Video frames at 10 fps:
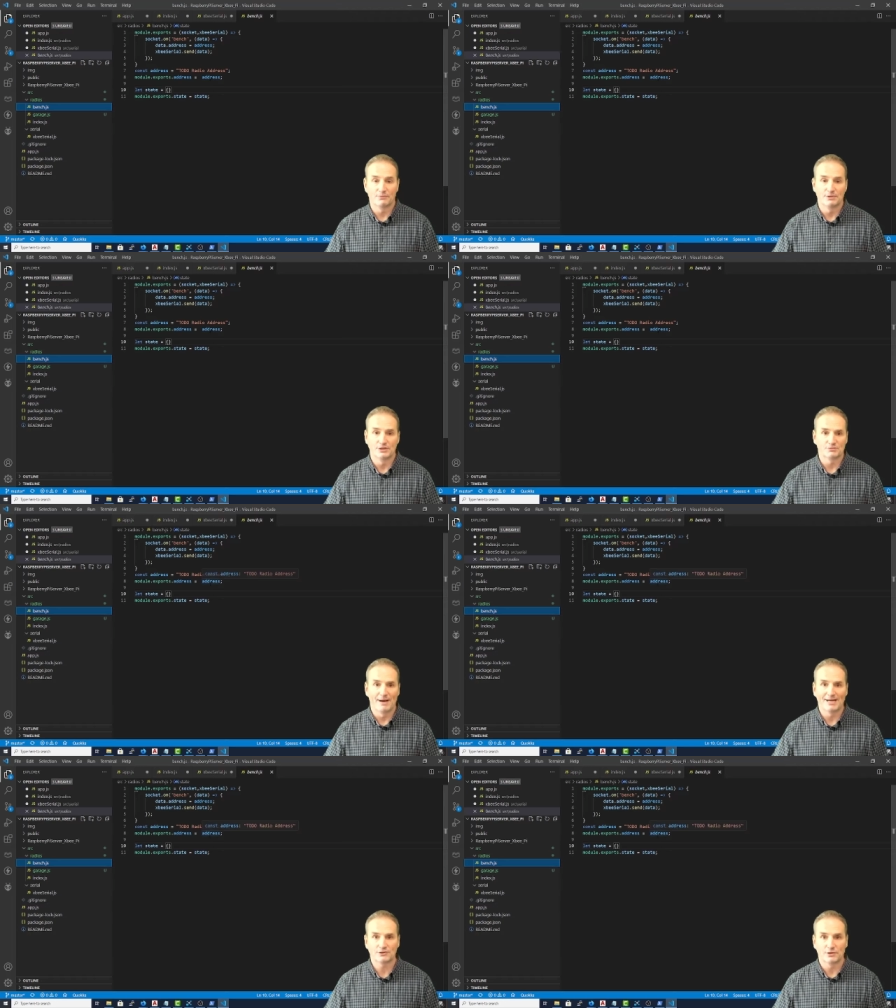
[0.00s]
And we just
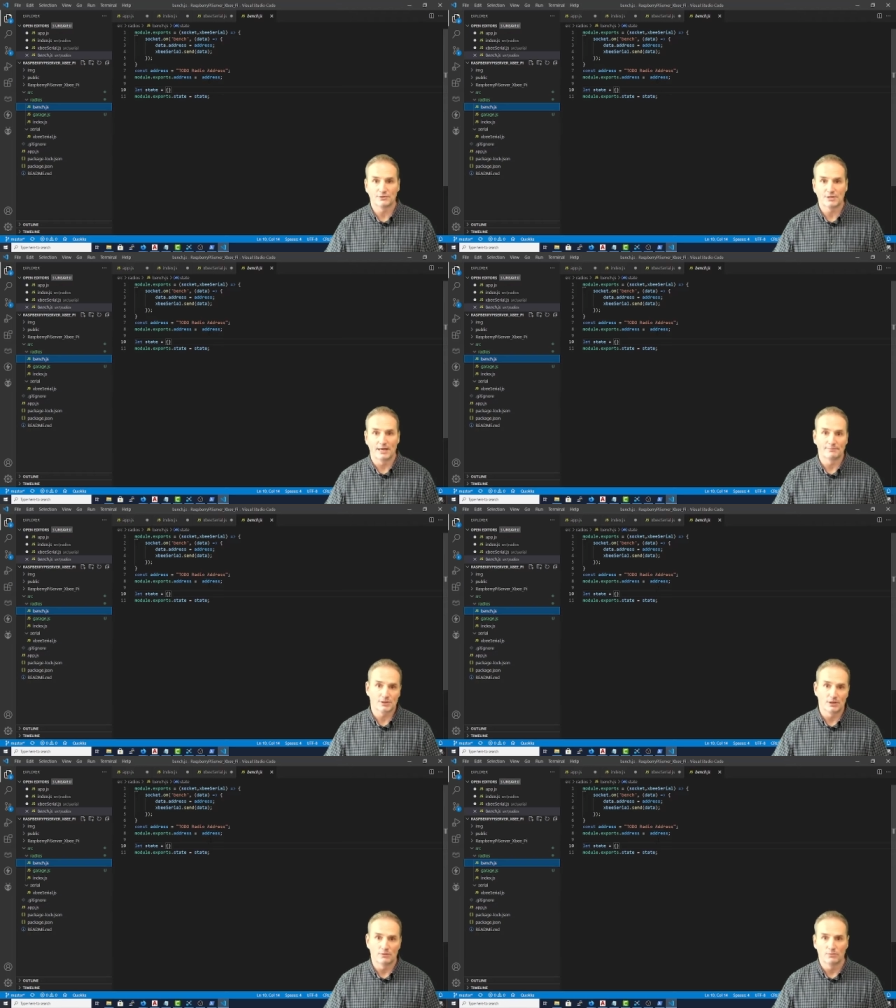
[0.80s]
match those up,
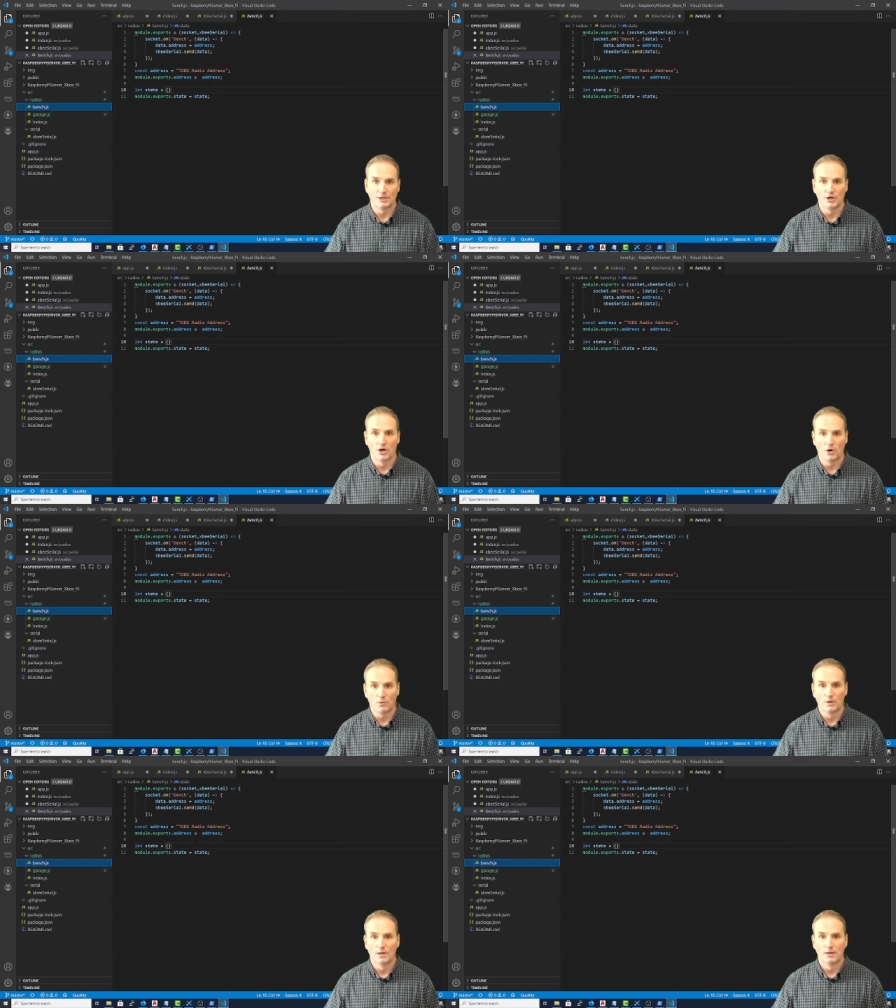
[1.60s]
so we
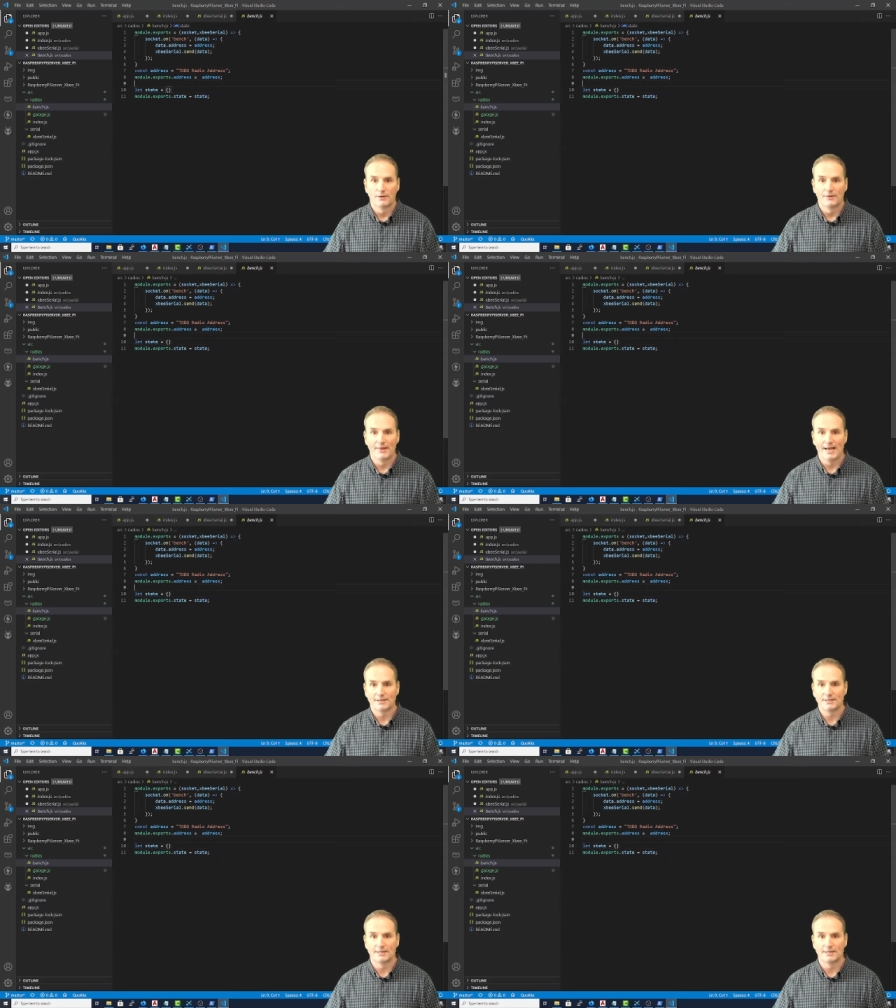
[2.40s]
know that